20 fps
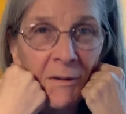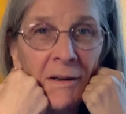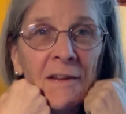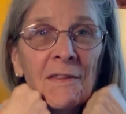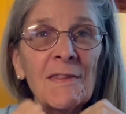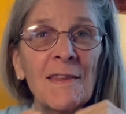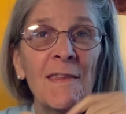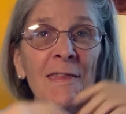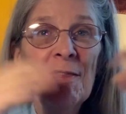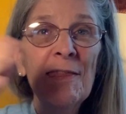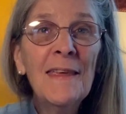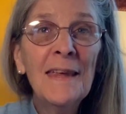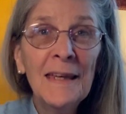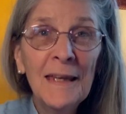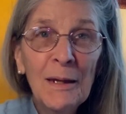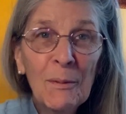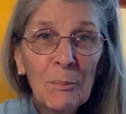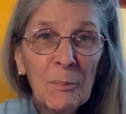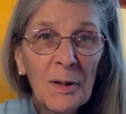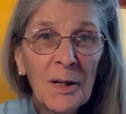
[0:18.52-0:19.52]
the
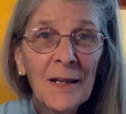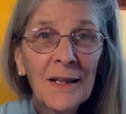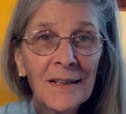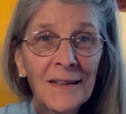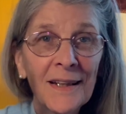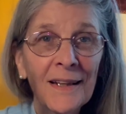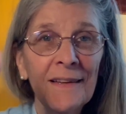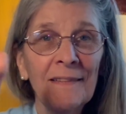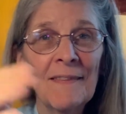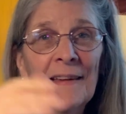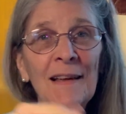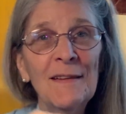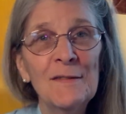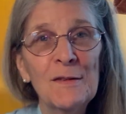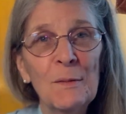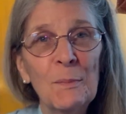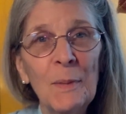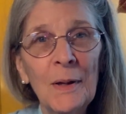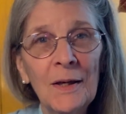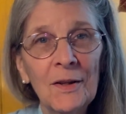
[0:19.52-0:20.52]
thingy plugged in. That's
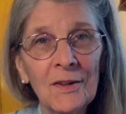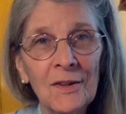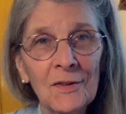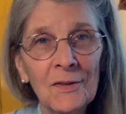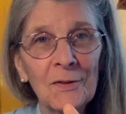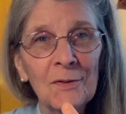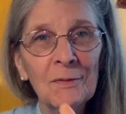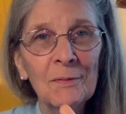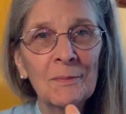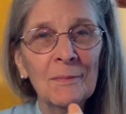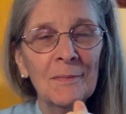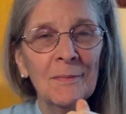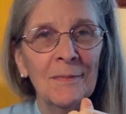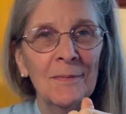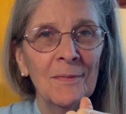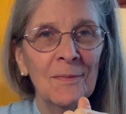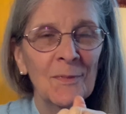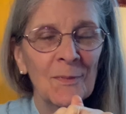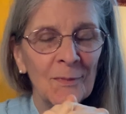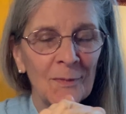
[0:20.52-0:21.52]
about as
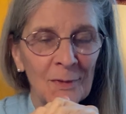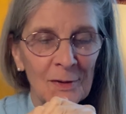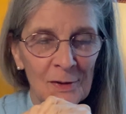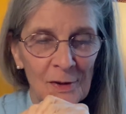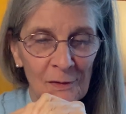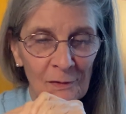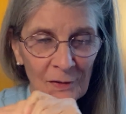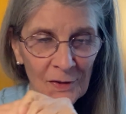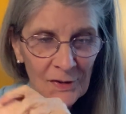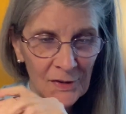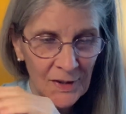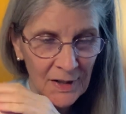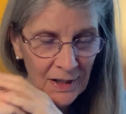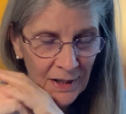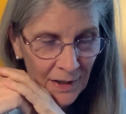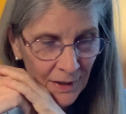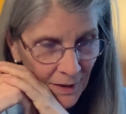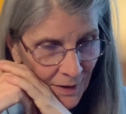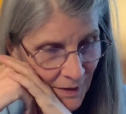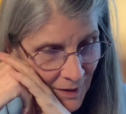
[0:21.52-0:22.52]

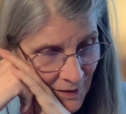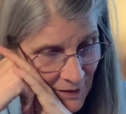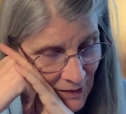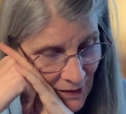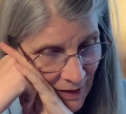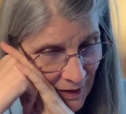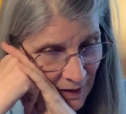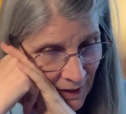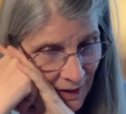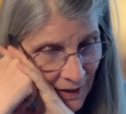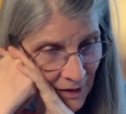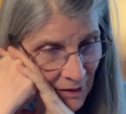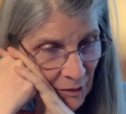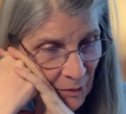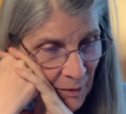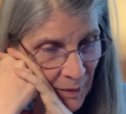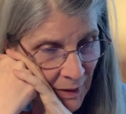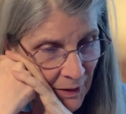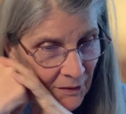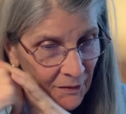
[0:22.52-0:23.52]
sophisticated as I get
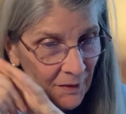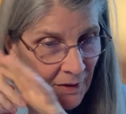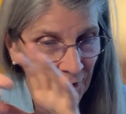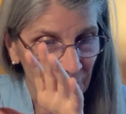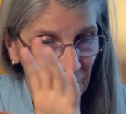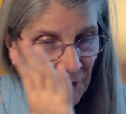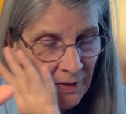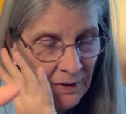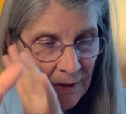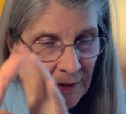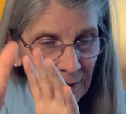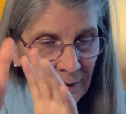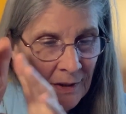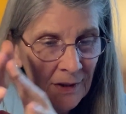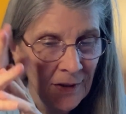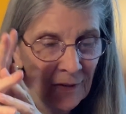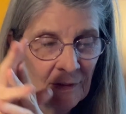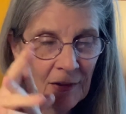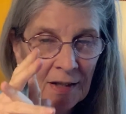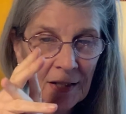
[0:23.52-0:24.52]
around this.
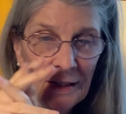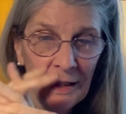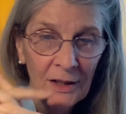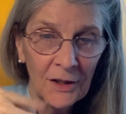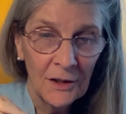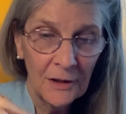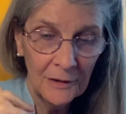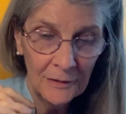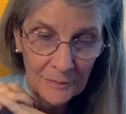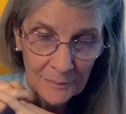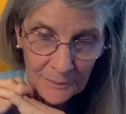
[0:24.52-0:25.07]
The gear.